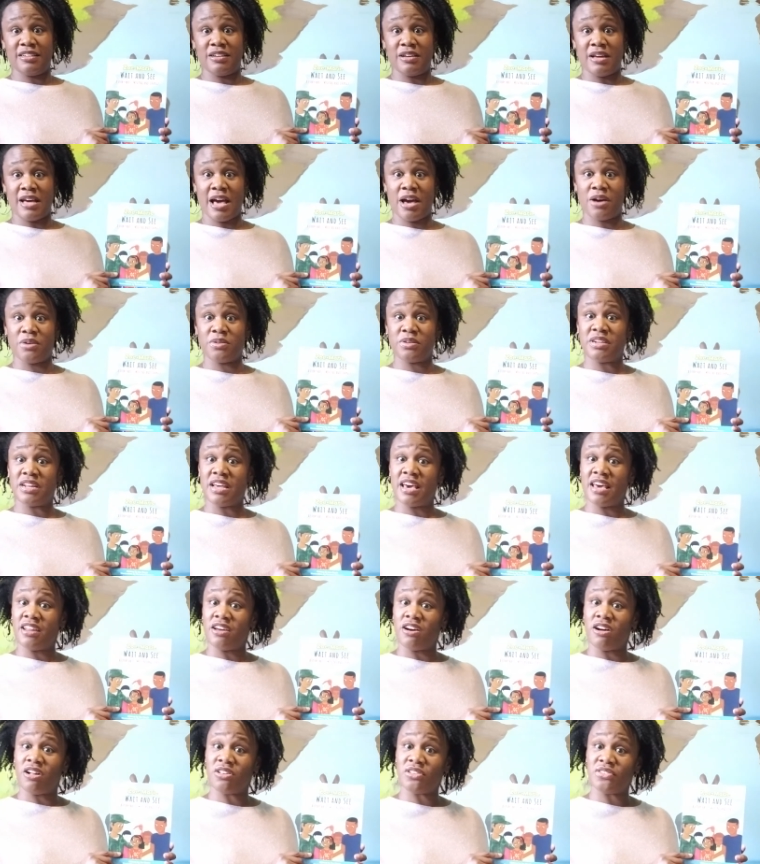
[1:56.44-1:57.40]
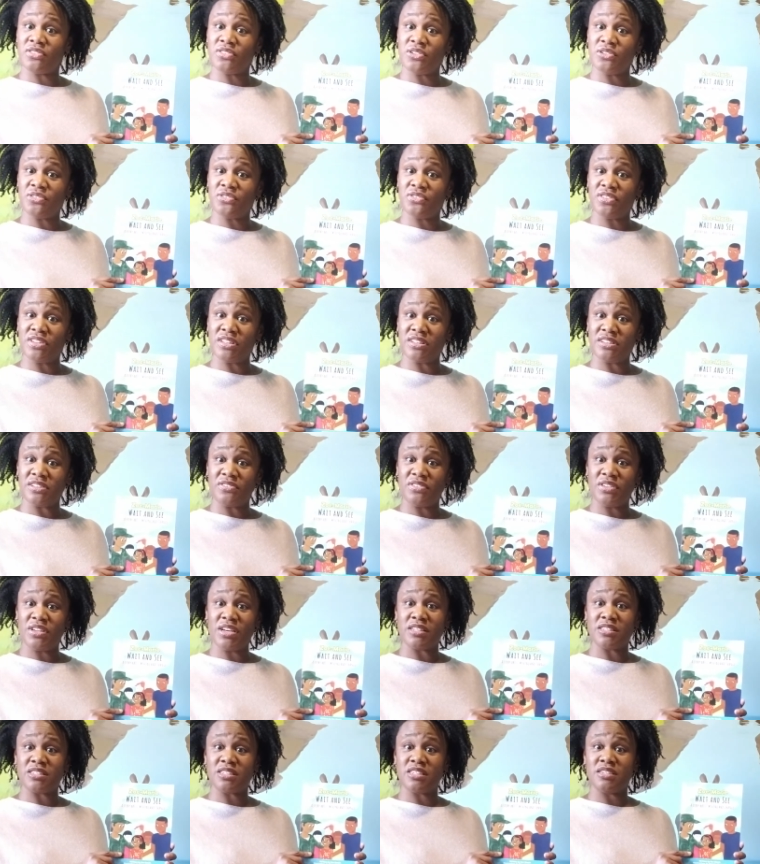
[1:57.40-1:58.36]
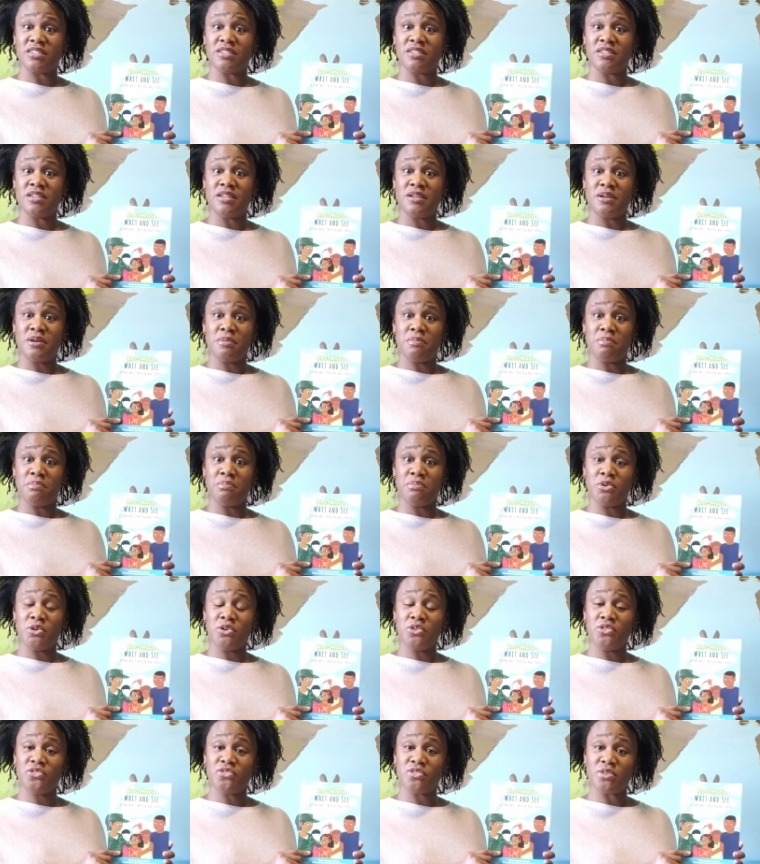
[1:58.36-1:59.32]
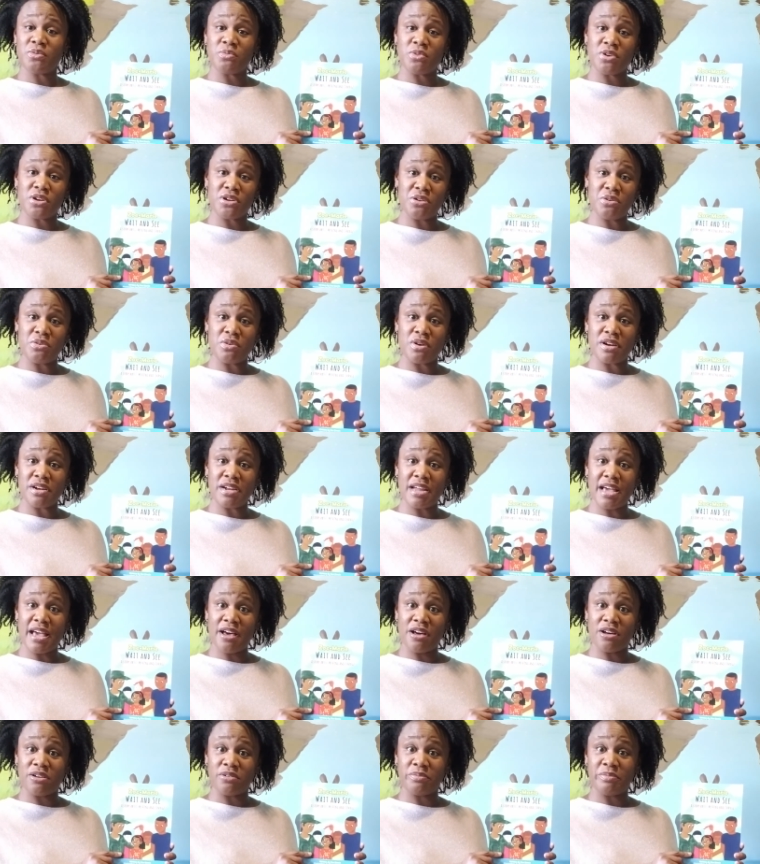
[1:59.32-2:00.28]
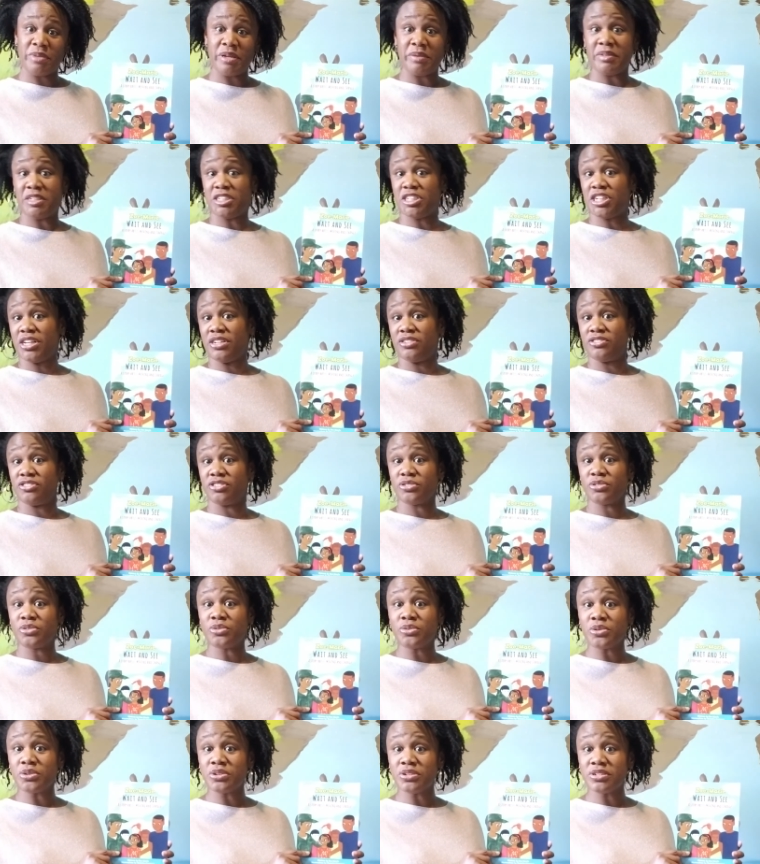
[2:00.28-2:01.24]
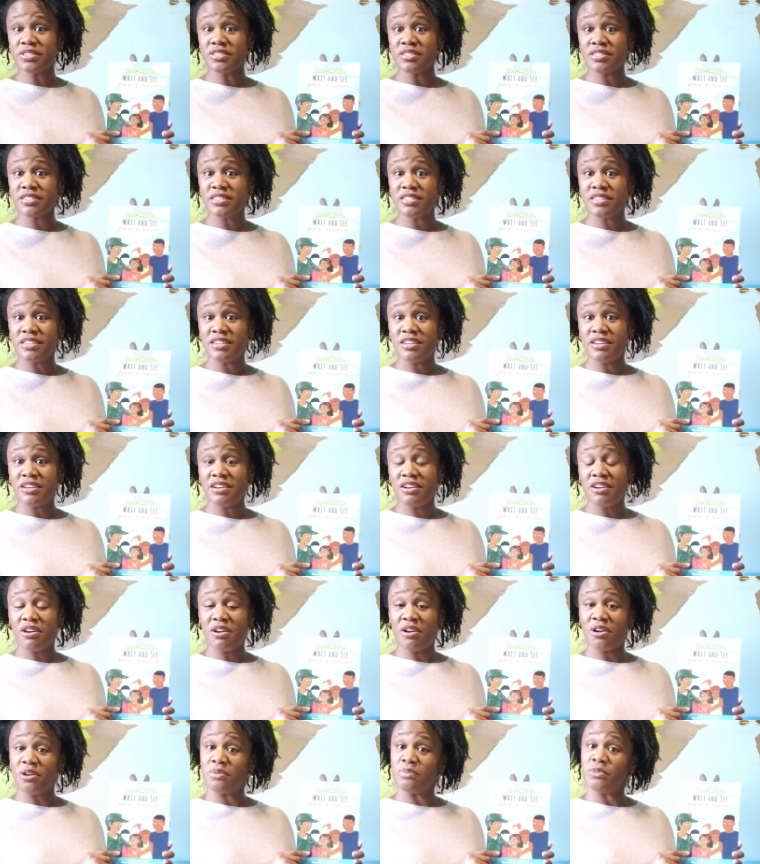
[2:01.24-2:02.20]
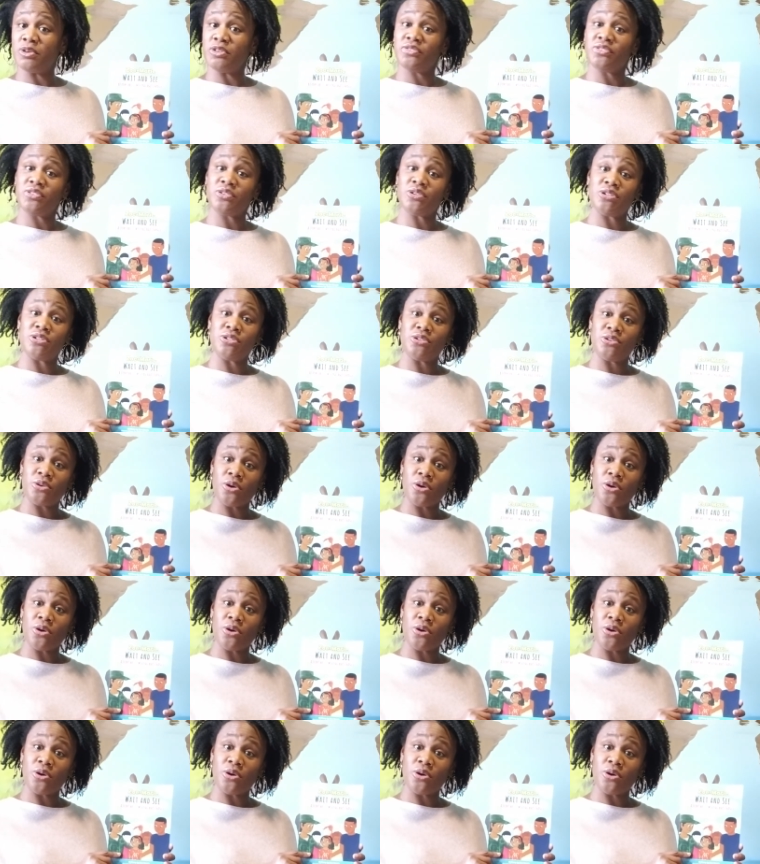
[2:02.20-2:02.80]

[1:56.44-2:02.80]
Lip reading: How would all of you feel if you had to move from where you are now? Maybe change schools or move to a new